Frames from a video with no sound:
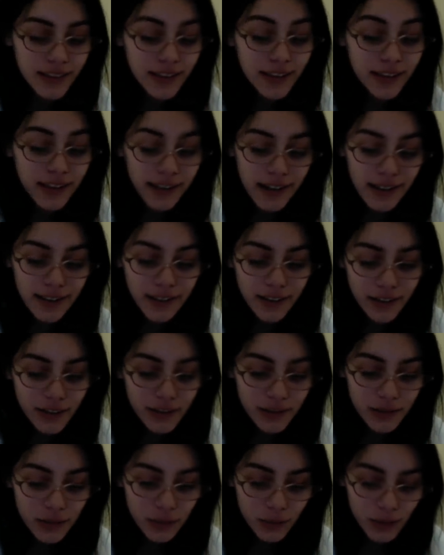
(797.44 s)
And I look on
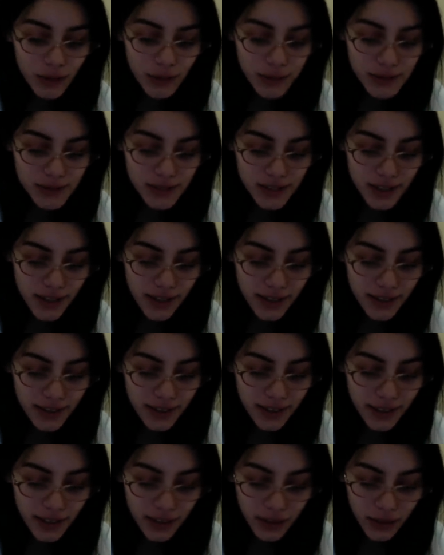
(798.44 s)
the website
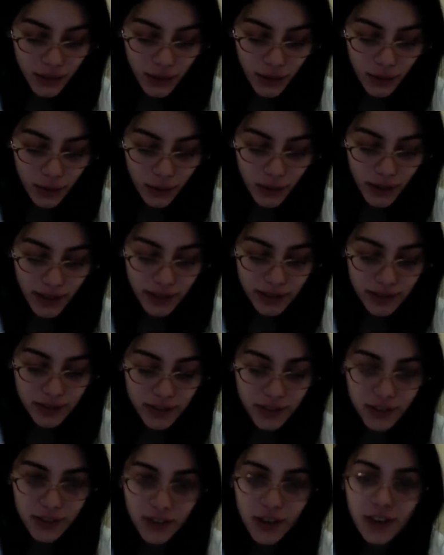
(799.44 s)
and no, I did
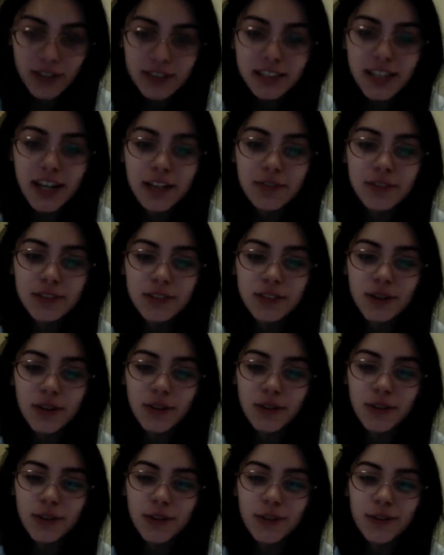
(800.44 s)
not have it
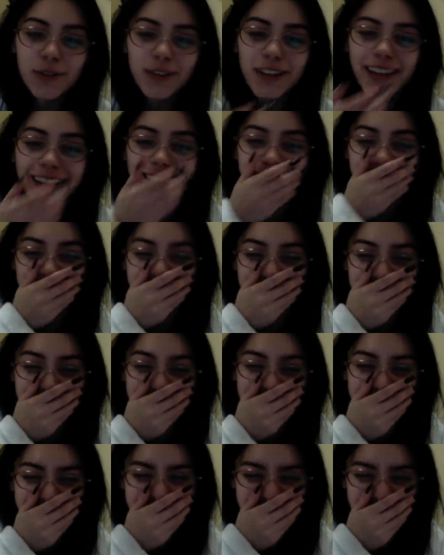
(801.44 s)
on correctly.